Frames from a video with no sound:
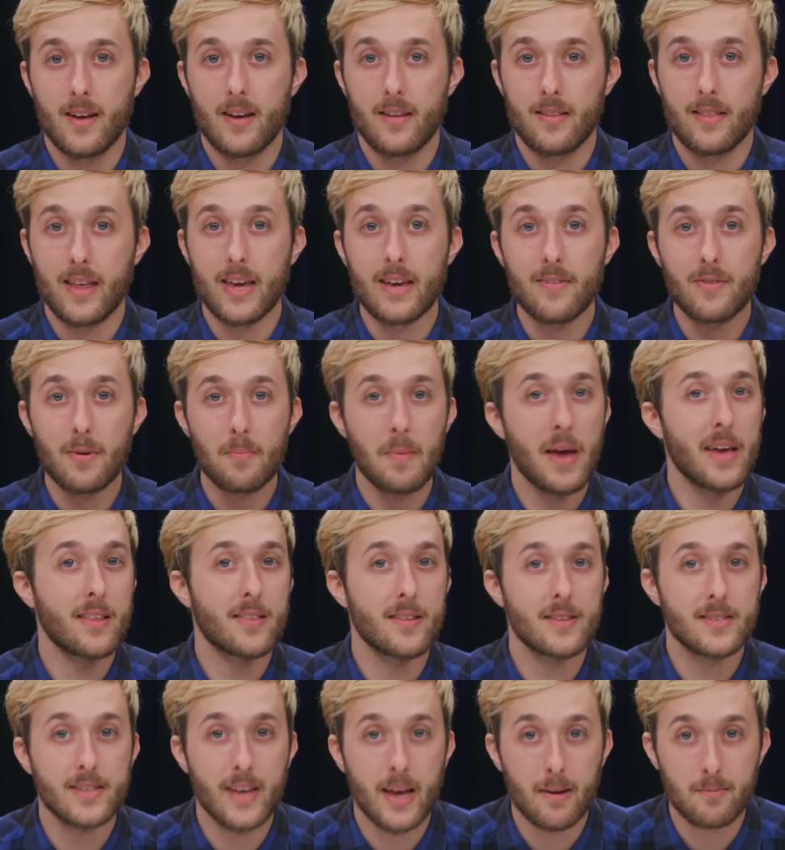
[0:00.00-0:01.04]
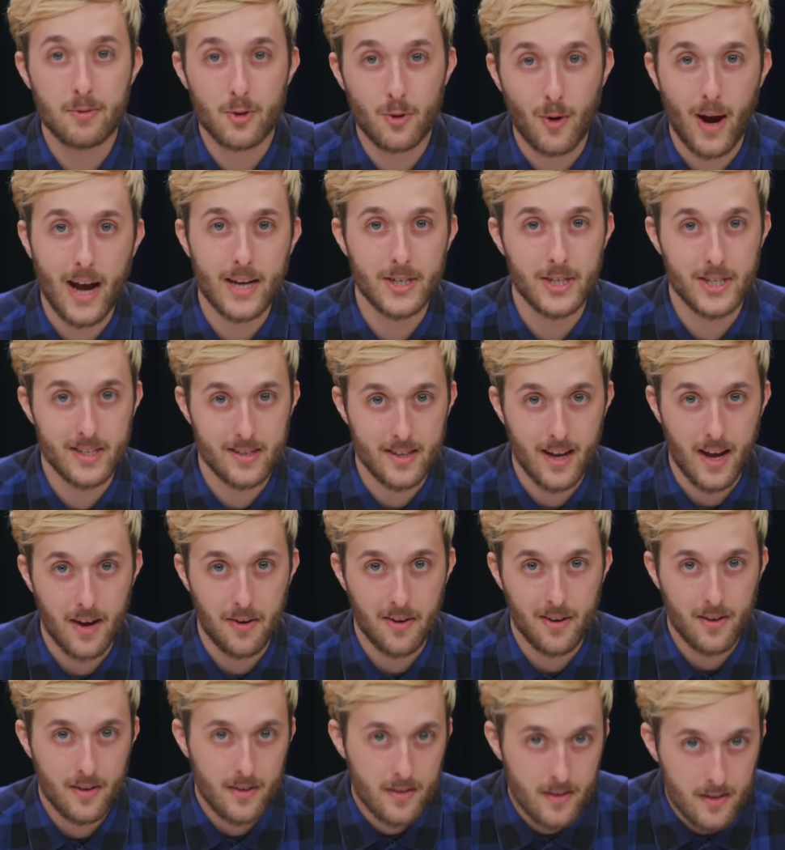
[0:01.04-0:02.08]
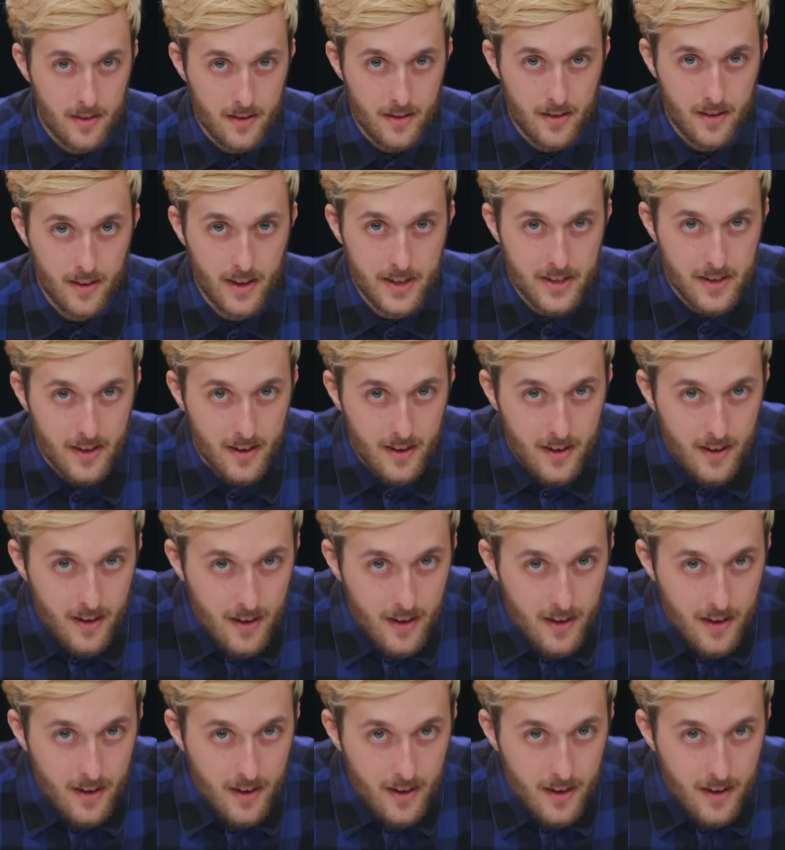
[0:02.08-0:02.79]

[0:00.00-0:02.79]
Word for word: They even make the same scratchy sound. Listen.